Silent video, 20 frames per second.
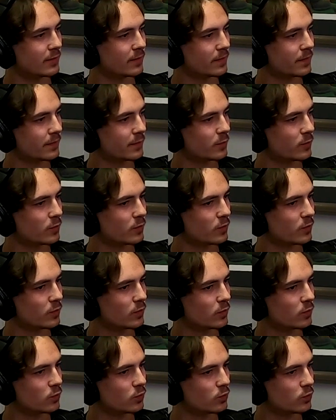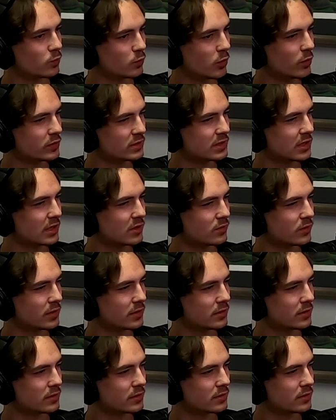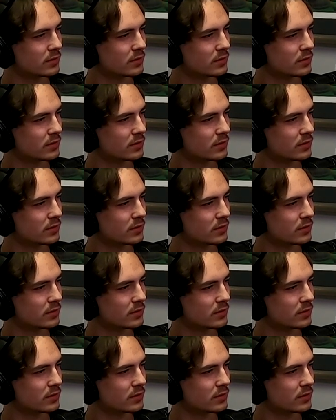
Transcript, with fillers: Then oh, go ahead. What was the other one?